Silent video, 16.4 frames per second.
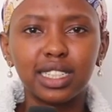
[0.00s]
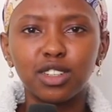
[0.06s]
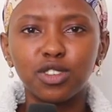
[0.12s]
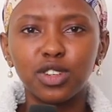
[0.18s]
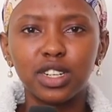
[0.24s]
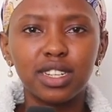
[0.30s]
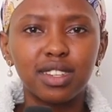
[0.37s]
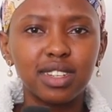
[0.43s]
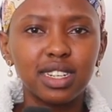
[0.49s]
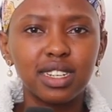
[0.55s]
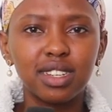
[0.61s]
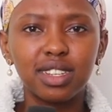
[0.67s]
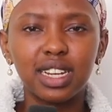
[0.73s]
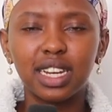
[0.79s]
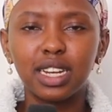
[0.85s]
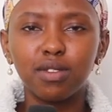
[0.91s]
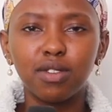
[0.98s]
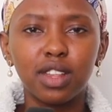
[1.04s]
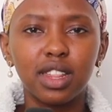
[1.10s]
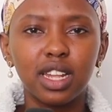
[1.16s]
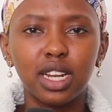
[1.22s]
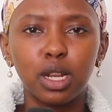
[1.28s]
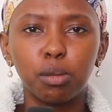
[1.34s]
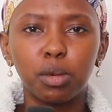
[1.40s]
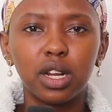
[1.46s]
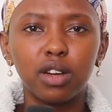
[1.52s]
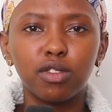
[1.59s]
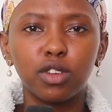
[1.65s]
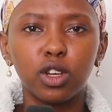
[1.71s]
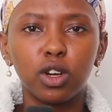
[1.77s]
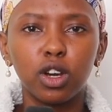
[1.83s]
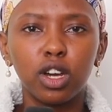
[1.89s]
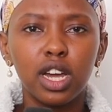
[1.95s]
and Races and everything. Lipenda
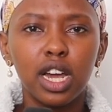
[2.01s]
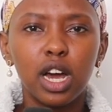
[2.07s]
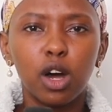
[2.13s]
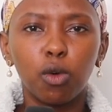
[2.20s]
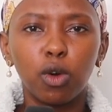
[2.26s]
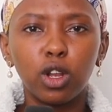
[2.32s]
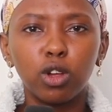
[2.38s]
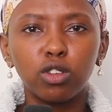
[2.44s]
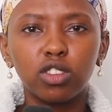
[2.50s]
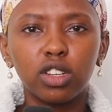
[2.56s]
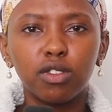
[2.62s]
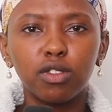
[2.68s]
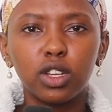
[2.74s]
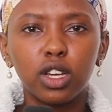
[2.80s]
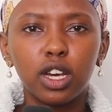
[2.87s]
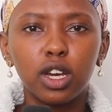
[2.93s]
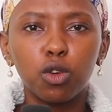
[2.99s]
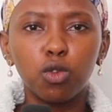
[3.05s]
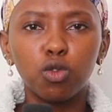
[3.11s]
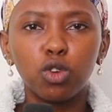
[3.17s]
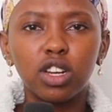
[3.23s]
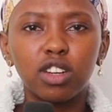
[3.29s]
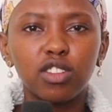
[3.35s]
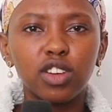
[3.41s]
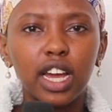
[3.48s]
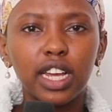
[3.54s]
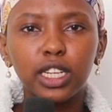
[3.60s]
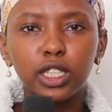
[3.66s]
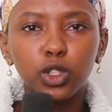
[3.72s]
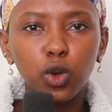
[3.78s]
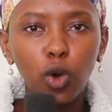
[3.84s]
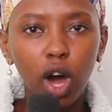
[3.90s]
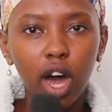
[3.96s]
venye walionyesha venye una trying
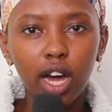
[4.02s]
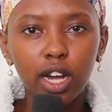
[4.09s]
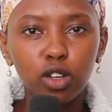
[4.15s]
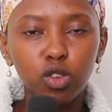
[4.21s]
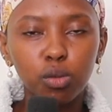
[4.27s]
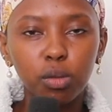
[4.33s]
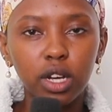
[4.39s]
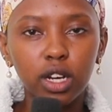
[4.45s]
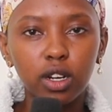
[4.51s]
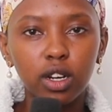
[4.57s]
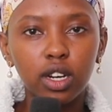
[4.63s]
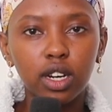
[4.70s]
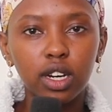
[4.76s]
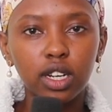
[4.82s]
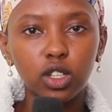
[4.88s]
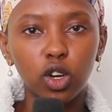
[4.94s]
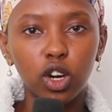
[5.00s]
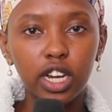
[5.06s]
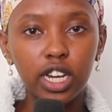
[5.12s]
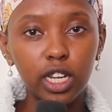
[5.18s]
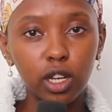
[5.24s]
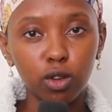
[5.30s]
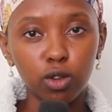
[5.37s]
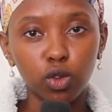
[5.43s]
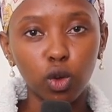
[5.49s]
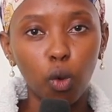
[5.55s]
so hard to make your in-laws